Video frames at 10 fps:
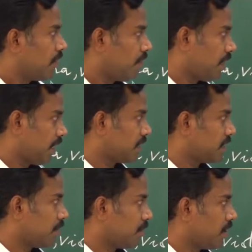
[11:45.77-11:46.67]
For
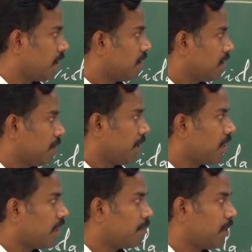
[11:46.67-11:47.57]
example,
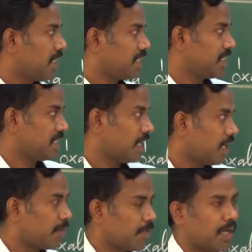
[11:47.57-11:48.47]
Mirabilis
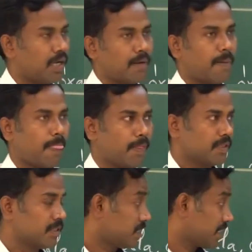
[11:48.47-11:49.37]
jalapa.